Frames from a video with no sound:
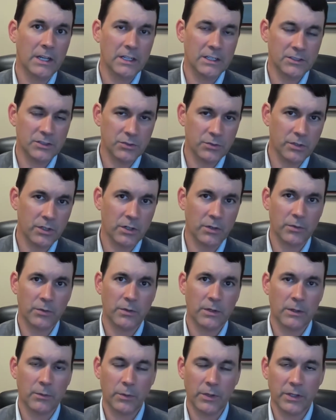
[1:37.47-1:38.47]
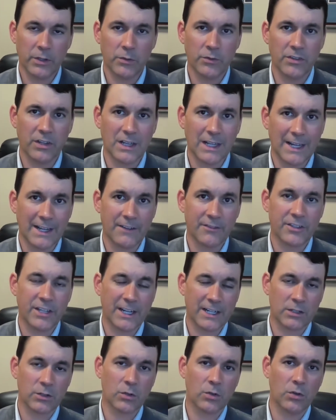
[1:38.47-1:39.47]
as you know, we use a lot of
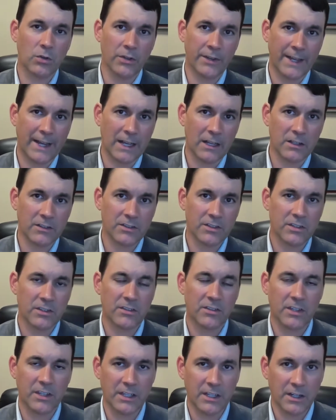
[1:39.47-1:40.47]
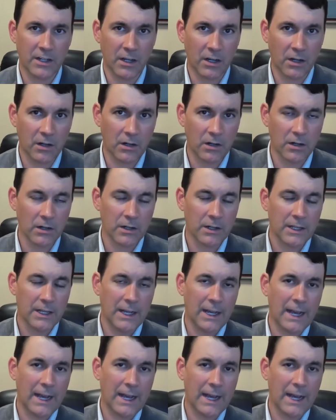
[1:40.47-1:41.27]
technical analysis in our